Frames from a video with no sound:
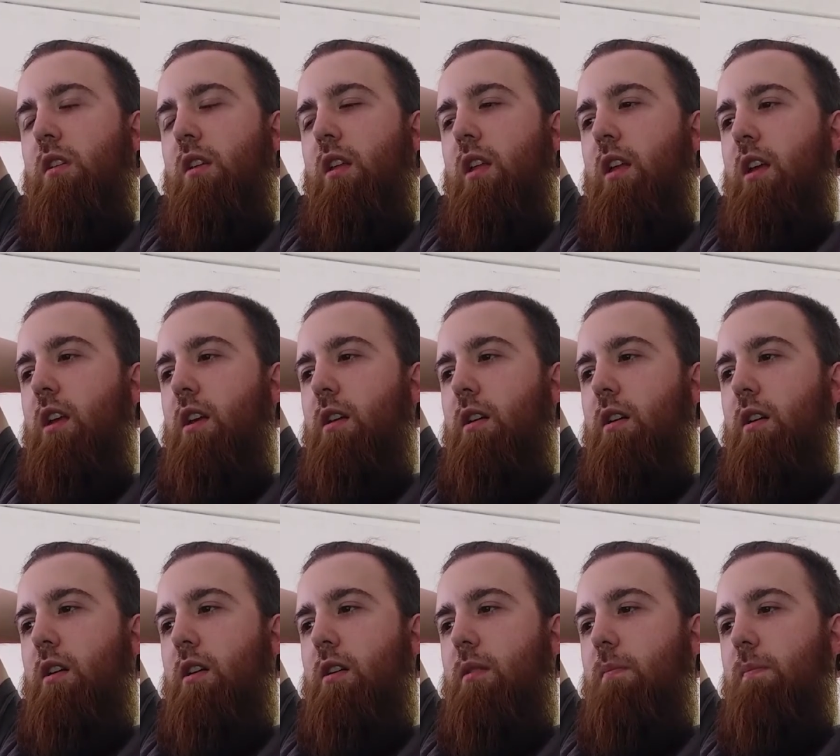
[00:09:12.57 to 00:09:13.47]
And
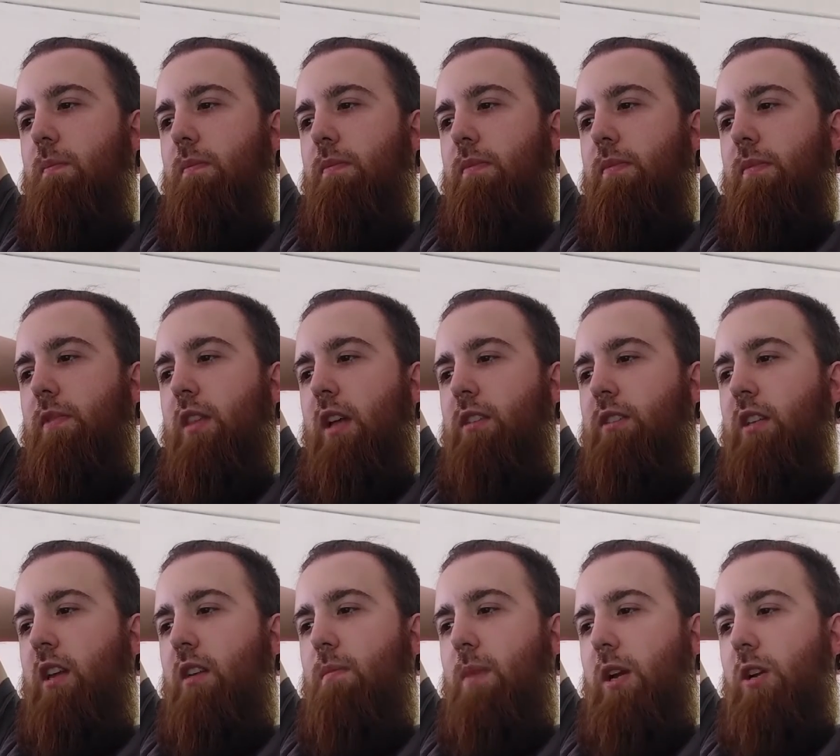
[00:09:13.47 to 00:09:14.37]
um, that's kind
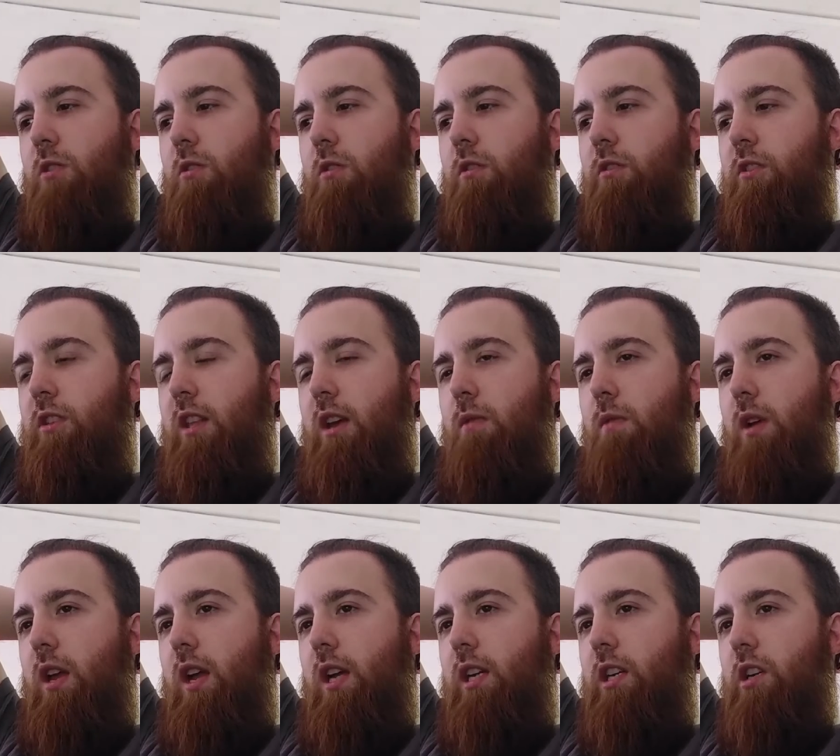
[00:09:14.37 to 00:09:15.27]
of my goal, so that way
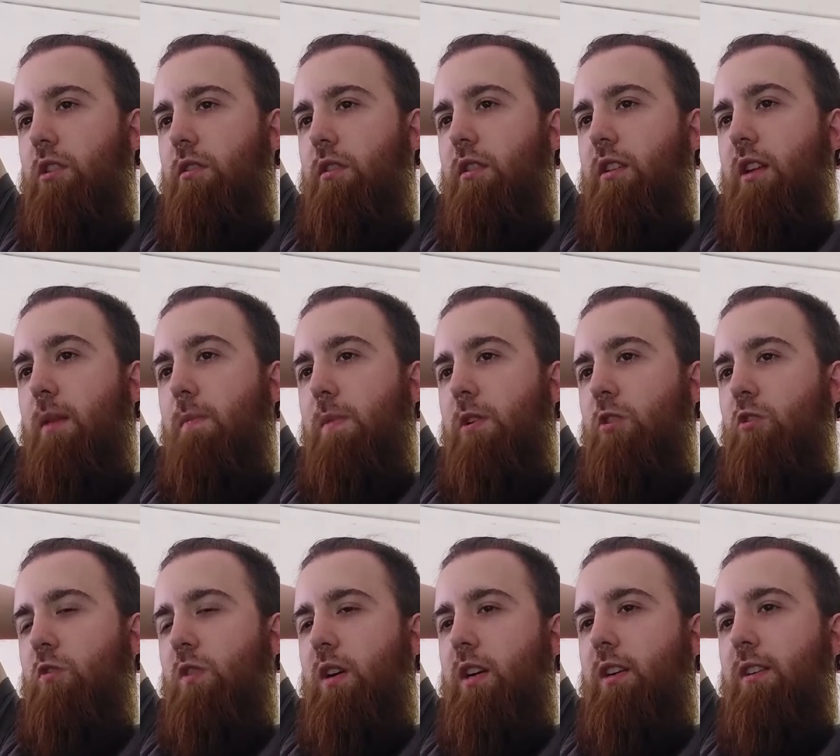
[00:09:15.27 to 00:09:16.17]
I can
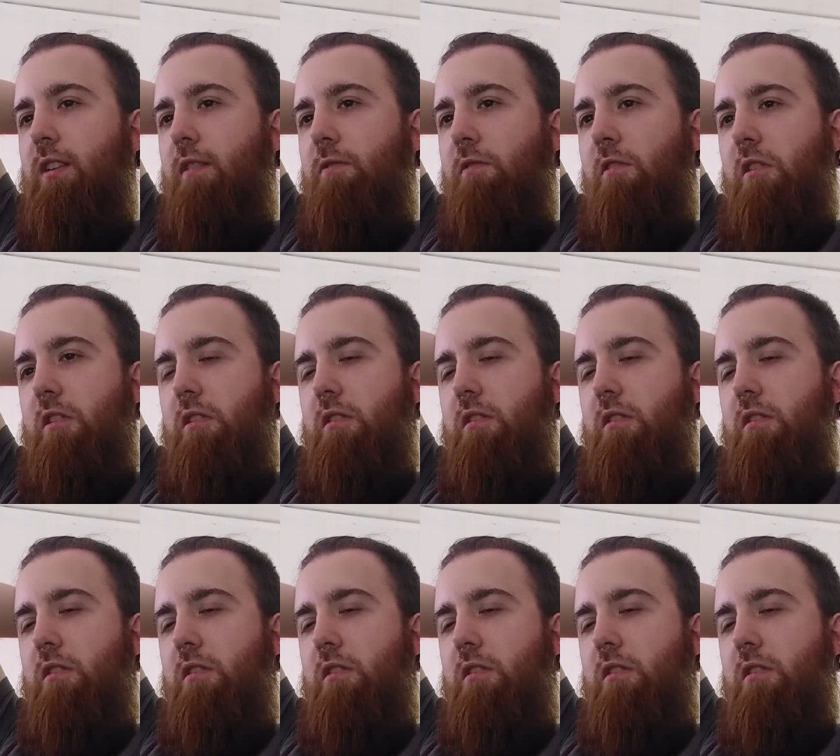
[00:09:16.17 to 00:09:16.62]
demonstrate different